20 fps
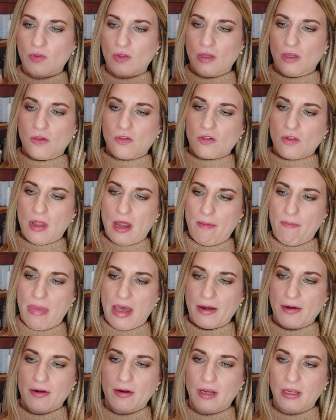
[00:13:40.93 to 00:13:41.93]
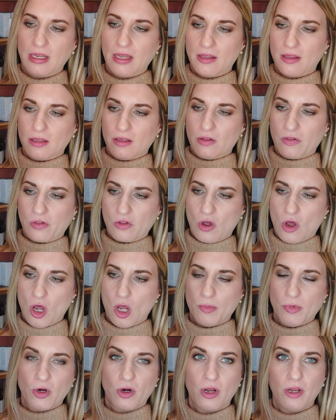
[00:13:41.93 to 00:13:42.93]
things a lot better and get things
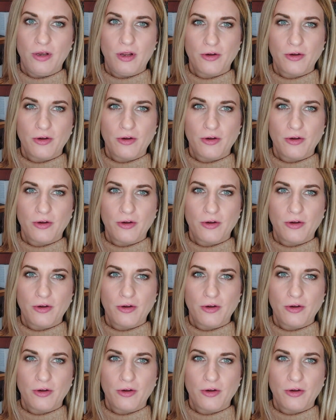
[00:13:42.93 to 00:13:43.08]
calmer and